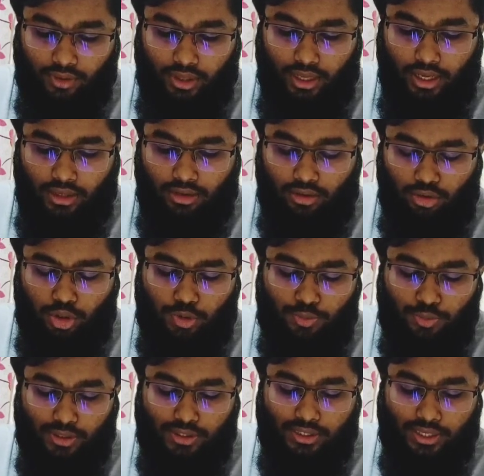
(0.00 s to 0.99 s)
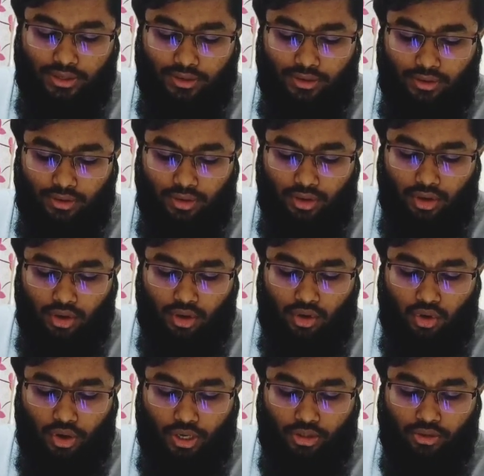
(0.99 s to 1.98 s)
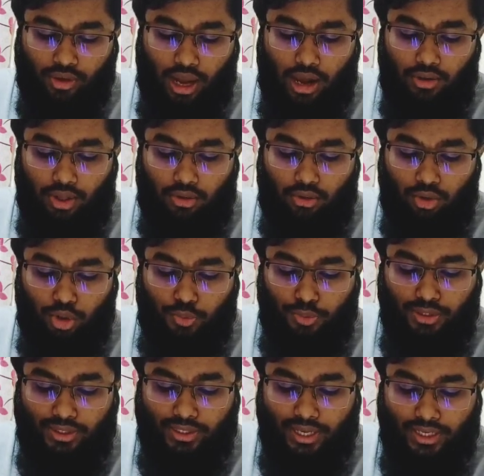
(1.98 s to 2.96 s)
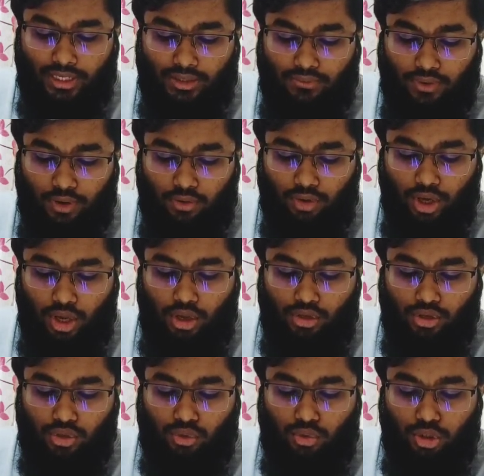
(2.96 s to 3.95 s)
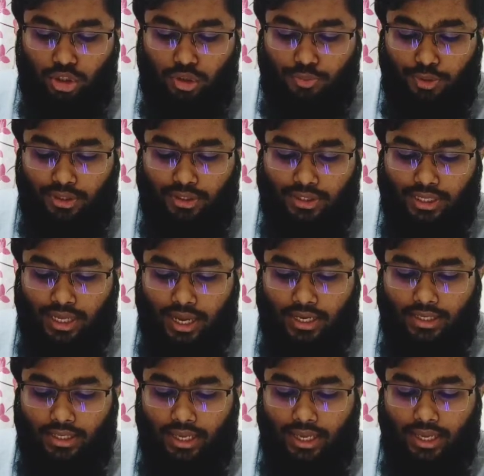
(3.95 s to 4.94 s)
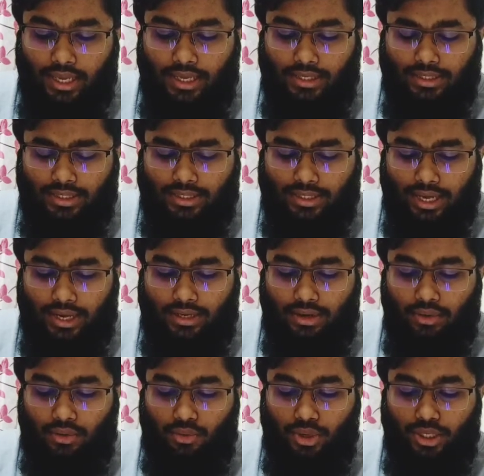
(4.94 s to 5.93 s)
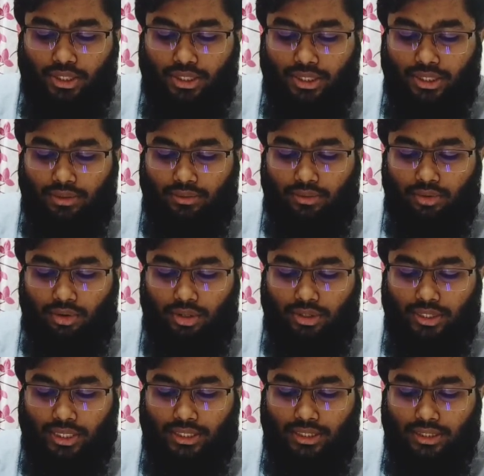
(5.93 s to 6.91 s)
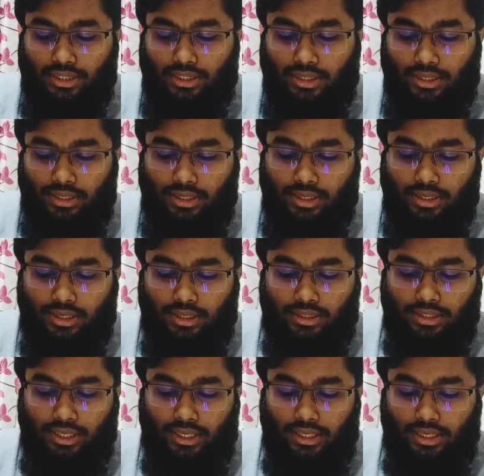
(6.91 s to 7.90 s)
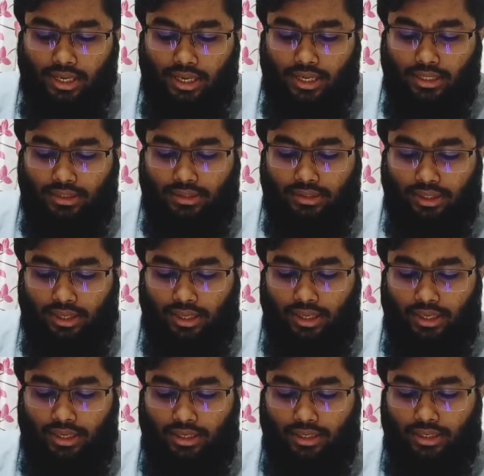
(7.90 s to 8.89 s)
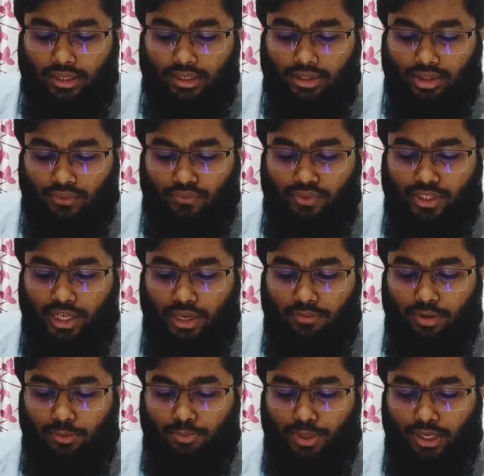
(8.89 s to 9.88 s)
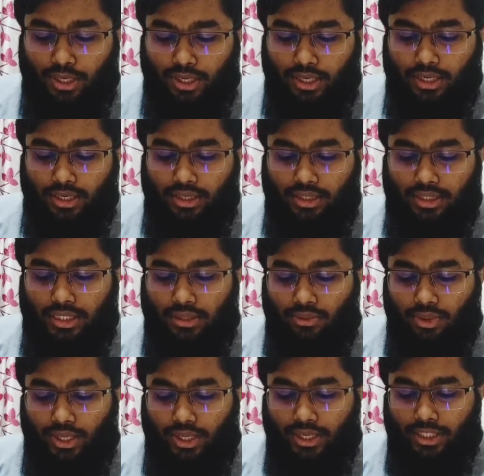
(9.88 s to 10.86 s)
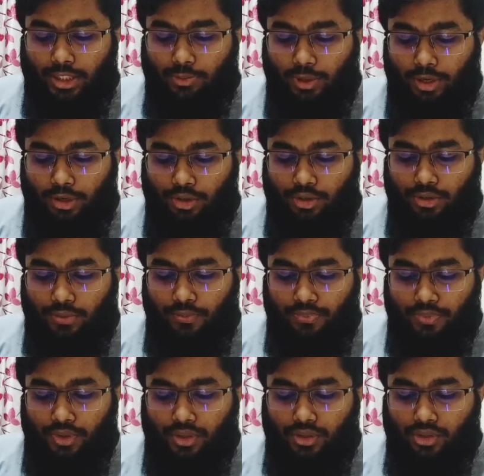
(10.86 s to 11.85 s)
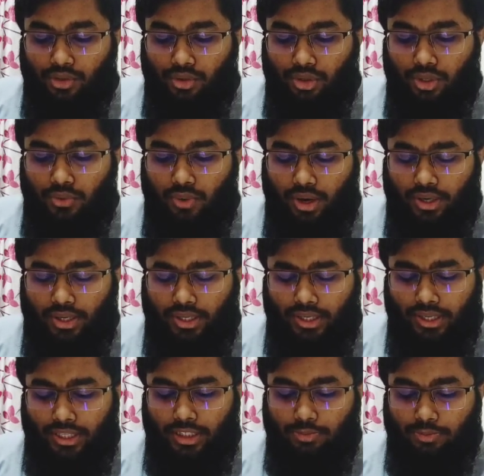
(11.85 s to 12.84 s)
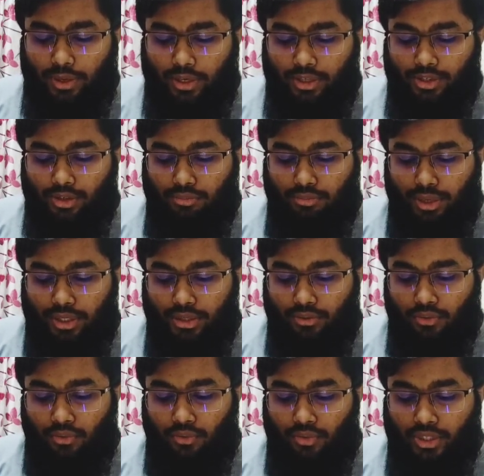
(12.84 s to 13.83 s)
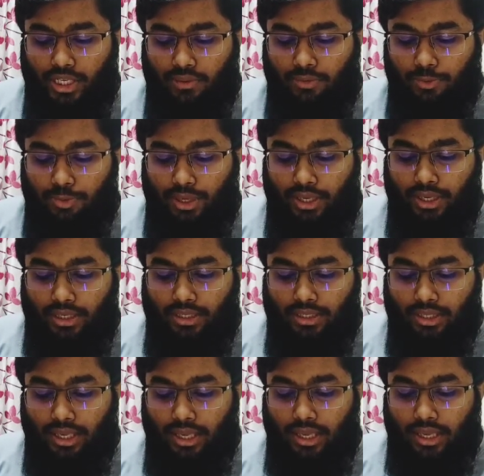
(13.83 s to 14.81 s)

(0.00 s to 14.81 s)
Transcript: and Kussmaul sign. Okay, so how the Kussmaul sign is found? So Kussmaul sign is a sign which causes that the increase of JVP during inspiration. So you are in inspiration, but your JVP is